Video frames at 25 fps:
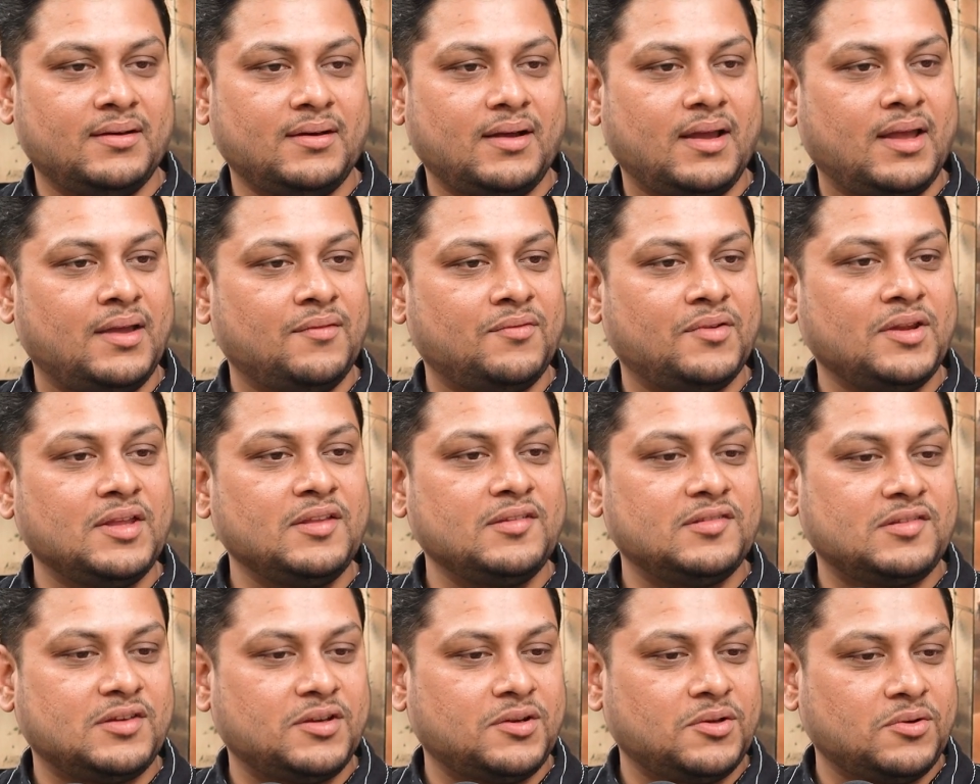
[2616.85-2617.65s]
every
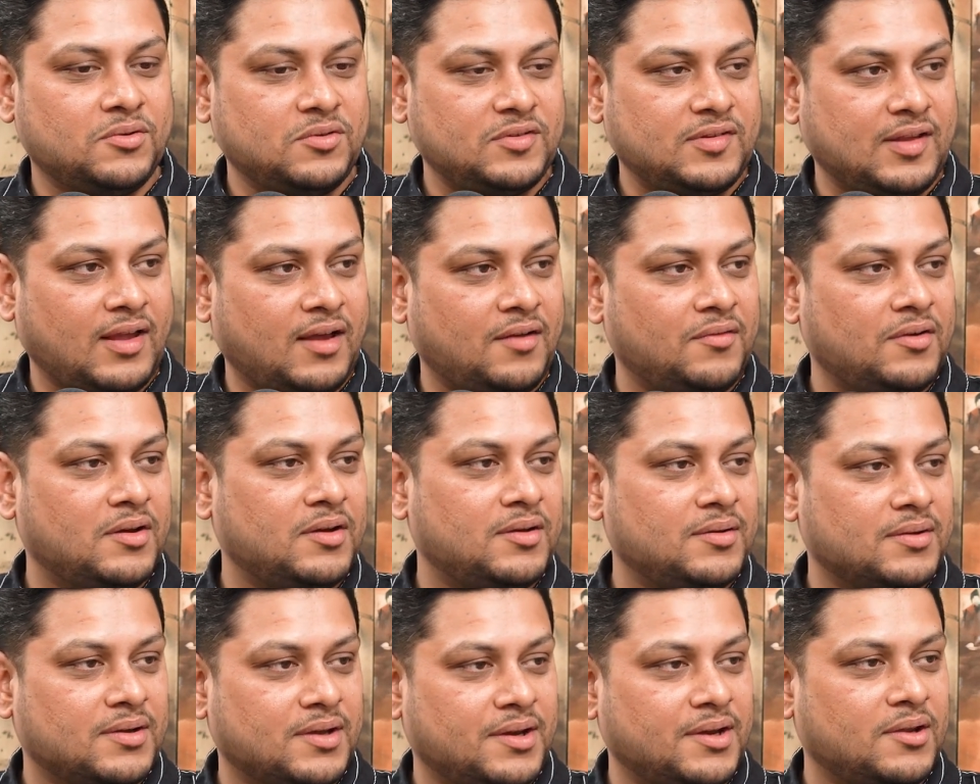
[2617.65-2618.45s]
institutes have
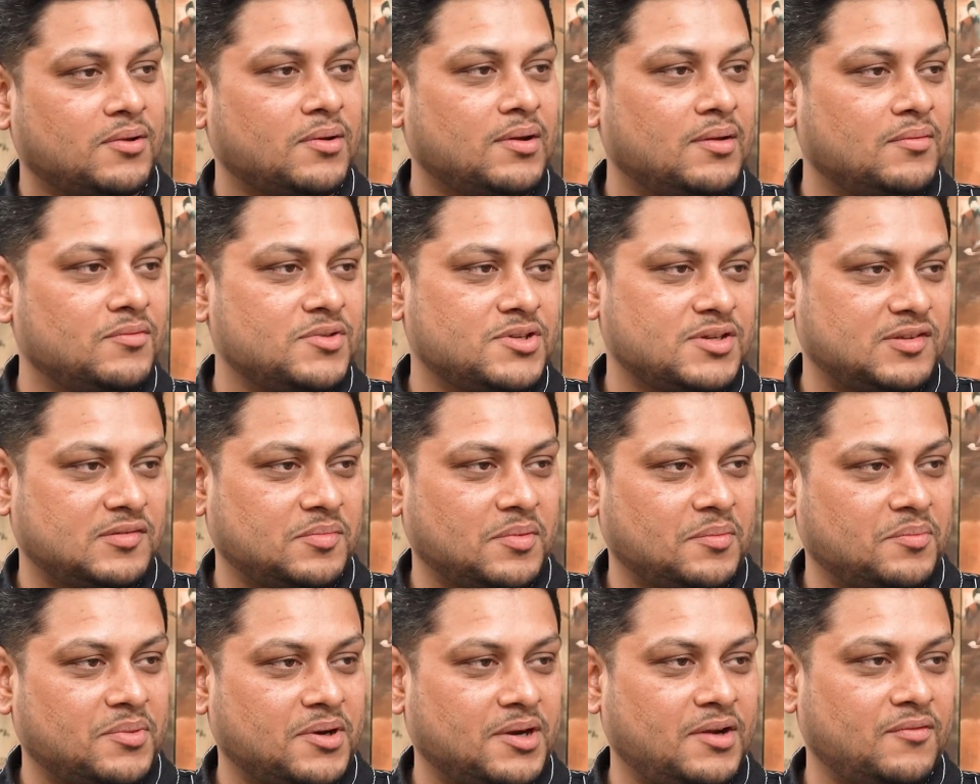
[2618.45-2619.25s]
a curriculum which has
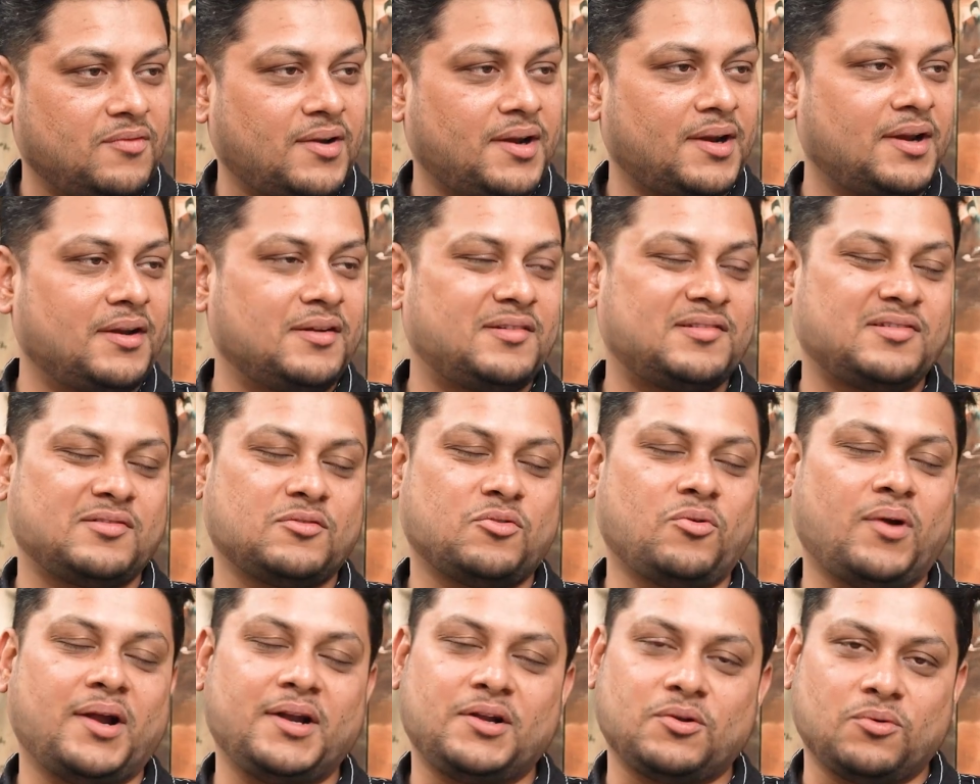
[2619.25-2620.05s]
been predefined, and it's
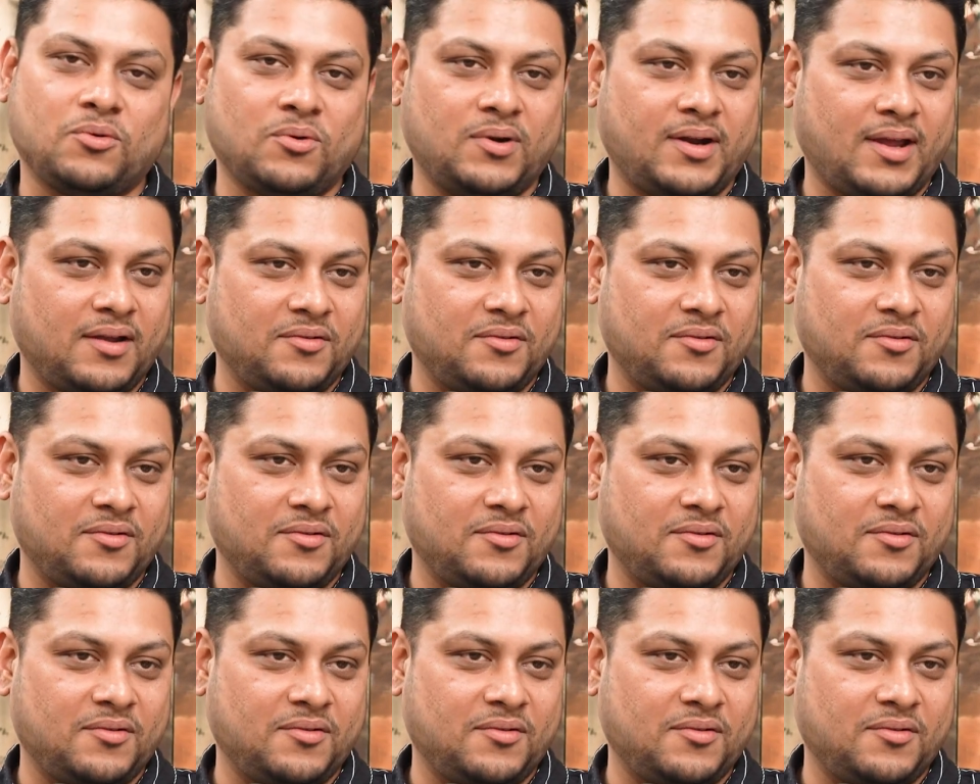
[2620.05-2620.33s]
quite old.